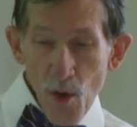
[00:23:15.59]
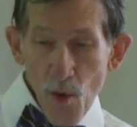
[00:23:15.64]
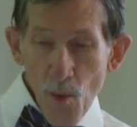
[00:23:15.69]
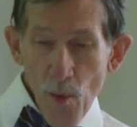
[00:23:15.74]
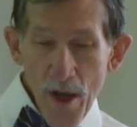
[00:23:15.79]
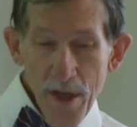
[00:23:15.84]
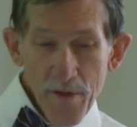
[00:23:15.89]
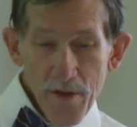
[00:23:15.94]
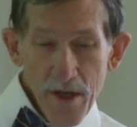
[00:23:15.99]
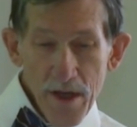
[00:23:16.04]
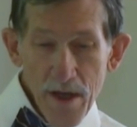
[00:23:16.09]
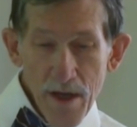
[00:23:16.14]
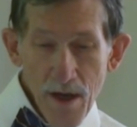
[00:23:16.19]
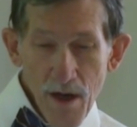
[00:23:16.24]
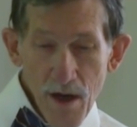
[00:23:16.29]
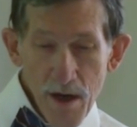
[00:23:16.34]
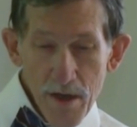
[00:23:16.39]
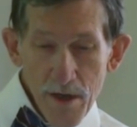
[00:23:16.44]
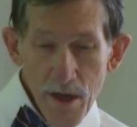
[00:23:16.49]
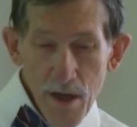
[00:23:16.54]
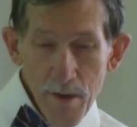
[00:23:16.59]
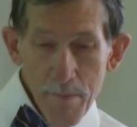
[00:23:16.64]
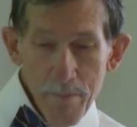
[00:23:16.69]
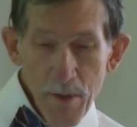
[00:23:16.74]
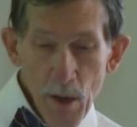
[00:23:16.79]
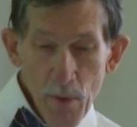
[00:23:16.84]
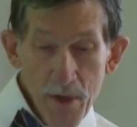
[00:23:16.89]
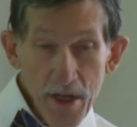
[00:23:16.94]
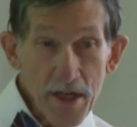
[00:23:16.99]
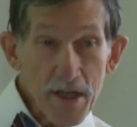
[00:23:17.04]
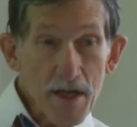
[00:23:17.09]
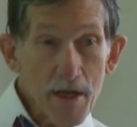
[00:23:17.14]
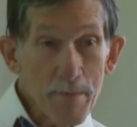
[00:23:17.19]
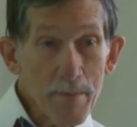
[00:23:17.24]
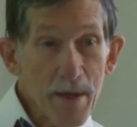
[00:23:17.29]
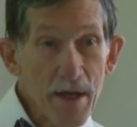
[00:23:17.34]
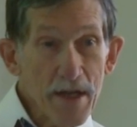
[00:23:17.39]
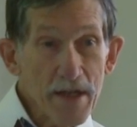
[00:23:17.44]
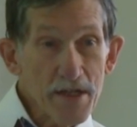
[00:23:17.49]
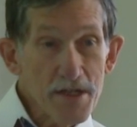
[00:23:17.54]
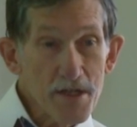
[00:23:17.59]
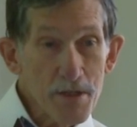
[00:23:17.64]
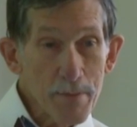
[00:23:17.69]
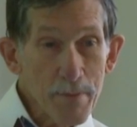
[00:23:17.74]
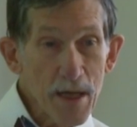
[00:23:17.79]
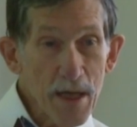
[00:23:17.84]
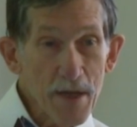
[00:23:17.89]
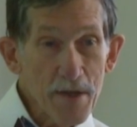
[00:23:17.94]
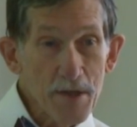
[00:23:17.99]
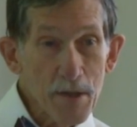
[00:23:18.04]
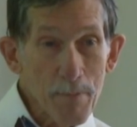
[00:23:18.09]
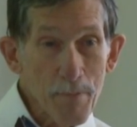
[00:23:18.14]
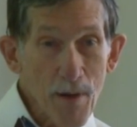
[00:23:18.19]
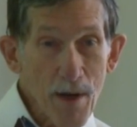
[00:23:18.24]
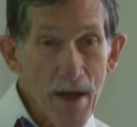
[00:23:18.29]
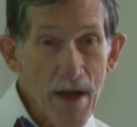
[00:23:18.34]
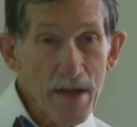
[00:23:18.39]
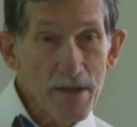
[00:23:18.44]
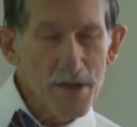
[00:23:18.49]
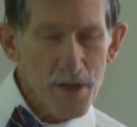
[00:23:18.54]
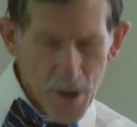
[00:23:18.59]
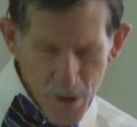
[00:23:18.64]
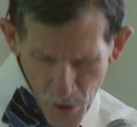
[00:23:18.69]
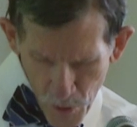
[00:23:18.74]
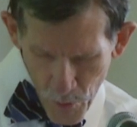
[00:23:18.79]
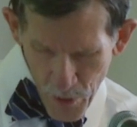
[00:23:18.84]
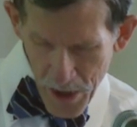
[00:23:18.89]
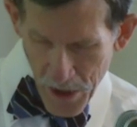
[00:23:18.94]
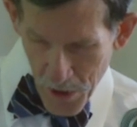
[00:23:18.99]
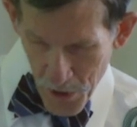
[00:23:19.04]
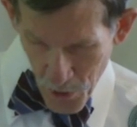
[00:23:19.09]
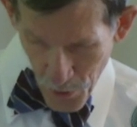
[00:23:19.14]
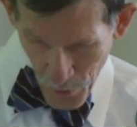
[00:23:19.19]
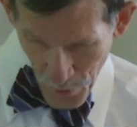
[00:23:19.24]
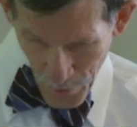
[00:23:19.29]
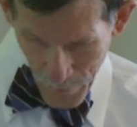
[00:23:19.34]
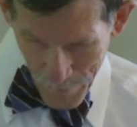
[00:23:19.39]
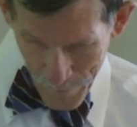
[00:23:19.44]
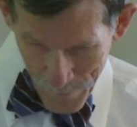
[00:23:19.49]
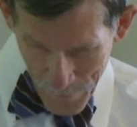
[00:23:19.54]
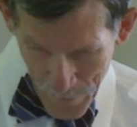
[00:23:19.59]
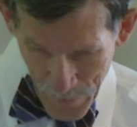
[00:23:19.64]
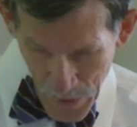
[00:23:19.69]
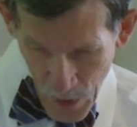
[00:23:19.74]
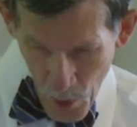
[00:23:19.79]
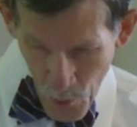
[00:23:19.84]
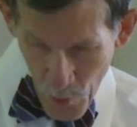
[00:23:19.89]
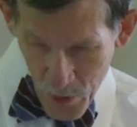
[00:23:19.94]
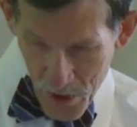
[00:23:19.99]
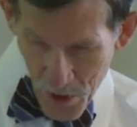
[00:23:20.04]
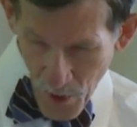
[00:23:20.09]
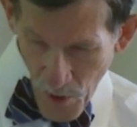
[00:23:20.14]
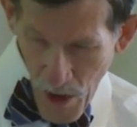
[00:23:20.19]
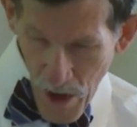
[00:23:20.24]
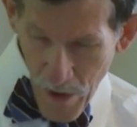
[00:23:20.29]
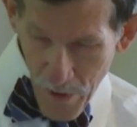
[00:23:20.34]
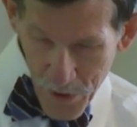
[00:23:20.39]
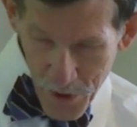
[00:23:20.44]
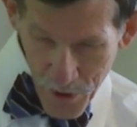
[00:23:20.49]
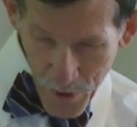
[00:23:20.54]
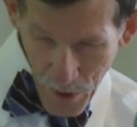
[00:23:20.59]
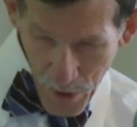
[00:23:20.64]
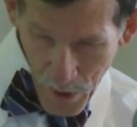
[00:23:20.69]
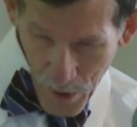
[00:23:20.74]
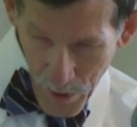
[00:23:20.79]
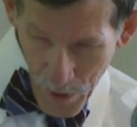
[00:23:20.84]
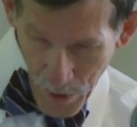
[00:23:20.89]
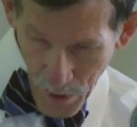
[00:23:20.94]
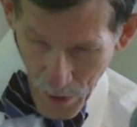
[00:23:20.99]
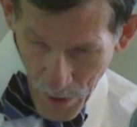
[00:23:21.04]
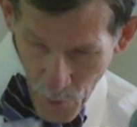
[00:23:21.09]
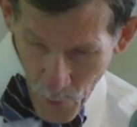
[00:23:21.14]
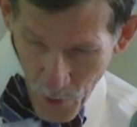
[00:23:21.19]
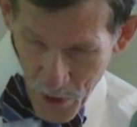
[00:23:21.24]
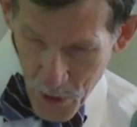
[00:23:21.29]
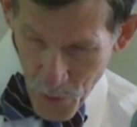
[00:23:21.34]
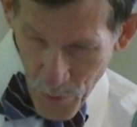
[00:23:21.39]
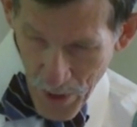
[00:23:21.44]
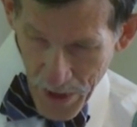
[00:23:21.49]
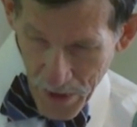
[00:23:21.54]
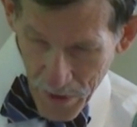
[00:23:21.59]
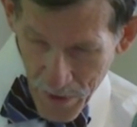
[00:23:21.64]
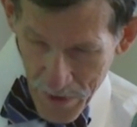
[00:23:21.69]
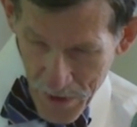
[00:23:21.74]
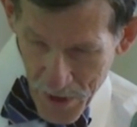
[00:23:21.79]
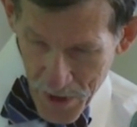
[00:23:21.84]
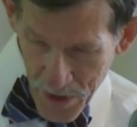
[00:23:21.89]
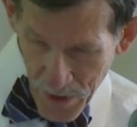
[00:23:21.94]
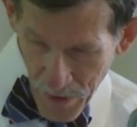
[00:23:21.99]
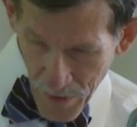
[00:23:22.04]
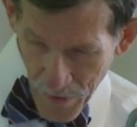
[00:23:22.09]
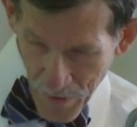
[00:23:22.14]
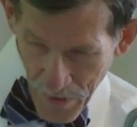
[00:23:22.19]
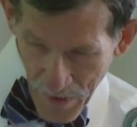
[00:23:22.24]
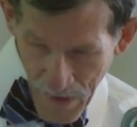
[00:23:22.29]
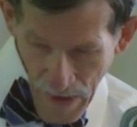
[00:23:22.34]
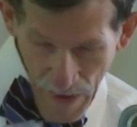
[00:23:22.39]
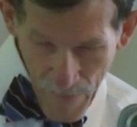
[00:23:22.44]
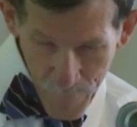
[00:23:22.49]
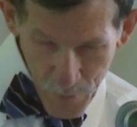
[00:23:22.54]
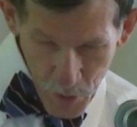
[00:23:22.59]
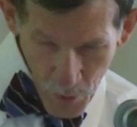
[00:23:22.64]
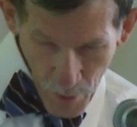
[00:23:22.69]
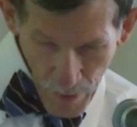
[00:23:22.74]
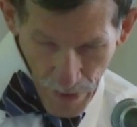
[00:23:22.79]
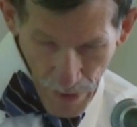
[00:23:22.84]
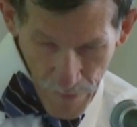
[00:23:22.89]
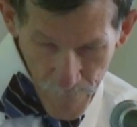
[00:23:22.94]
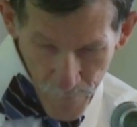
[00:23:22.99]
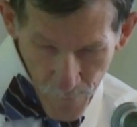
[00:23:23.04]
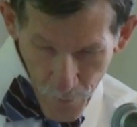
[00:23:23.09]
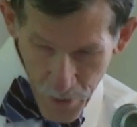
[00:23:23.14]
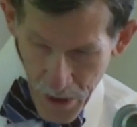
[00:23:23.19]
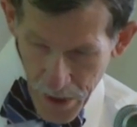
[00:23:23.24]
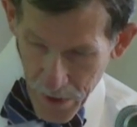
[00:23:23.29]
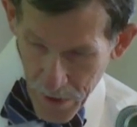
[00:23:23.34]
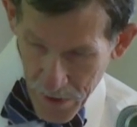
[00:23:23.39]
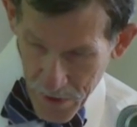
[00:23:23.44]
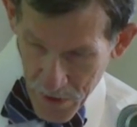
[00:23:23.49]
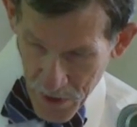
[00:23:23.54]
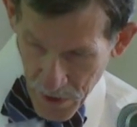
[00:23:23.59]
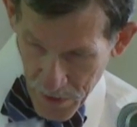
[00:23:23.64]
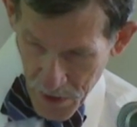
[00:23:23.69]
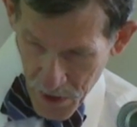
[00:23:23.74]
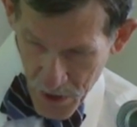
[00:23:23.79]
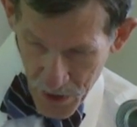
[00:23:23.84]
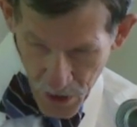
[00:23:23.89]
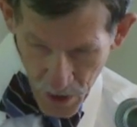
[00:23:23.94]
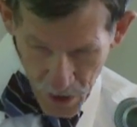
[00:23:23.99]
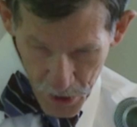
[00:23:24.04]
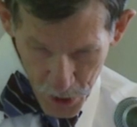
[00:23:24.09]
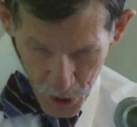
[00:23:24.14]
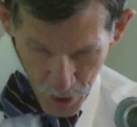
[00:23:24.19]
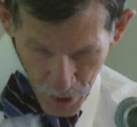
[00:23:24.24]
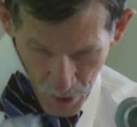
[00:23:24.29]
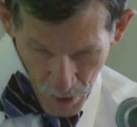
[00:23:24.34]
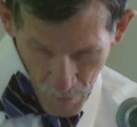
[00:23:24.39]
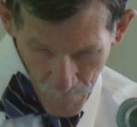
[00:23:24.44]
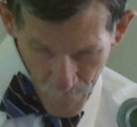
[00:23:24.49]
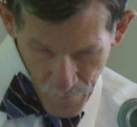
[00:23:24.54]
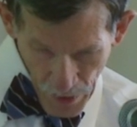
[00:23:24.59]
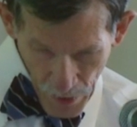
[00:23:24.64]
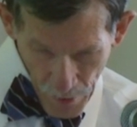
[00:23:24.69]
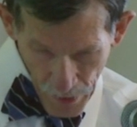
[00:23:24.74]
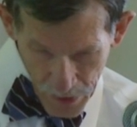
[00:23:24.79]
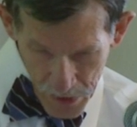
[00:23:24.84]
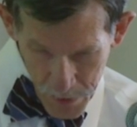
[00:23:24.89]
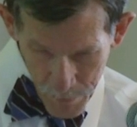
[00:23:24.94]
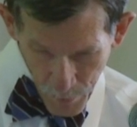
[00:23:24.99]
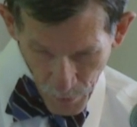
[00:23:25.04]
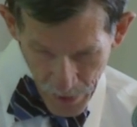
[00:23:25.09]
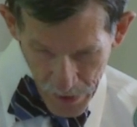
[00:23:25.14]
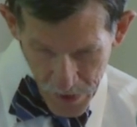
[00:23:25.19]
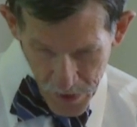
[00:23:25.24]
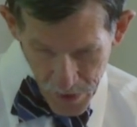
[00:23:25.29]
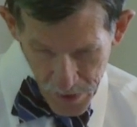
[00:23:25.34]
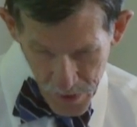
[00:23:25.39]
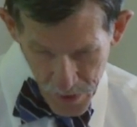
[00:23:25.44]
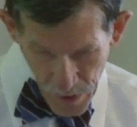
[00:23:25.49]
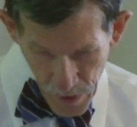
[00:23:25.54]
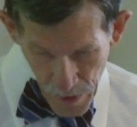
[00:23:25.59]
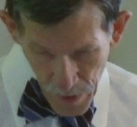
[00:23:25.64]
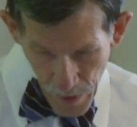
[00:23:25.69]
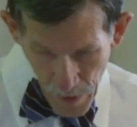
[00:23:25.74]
when the building committee submitted the plans and agreed to them, was reconsidered, and after a free discussion of various places,